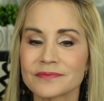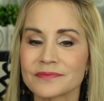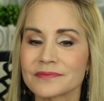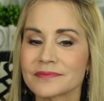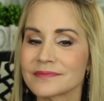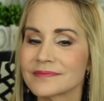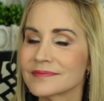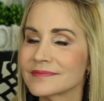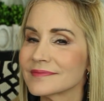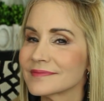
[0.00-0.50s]

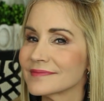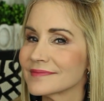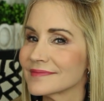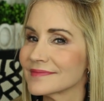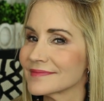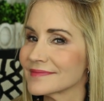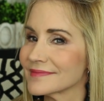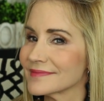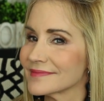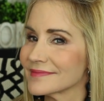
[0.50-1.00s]

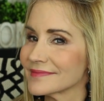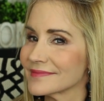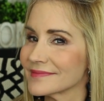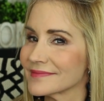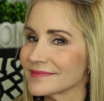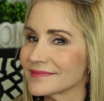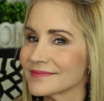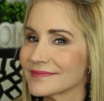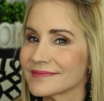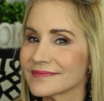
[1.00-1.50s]

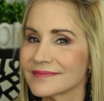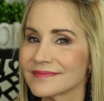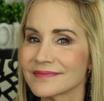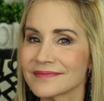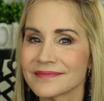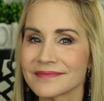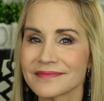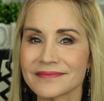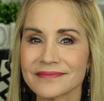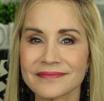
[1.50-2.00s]

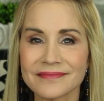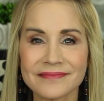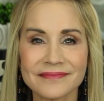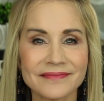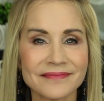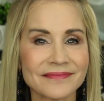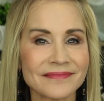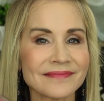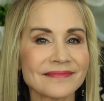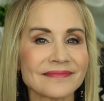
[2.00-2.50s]

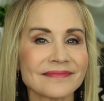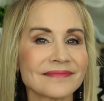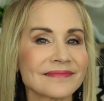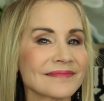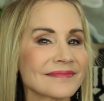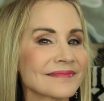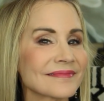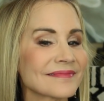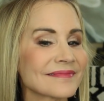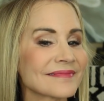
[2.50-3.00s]

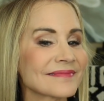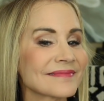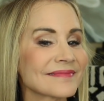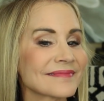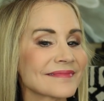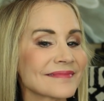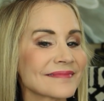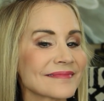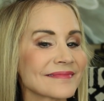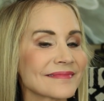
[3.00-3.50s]

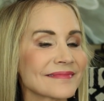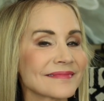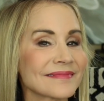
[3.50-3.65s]
(no one is talking)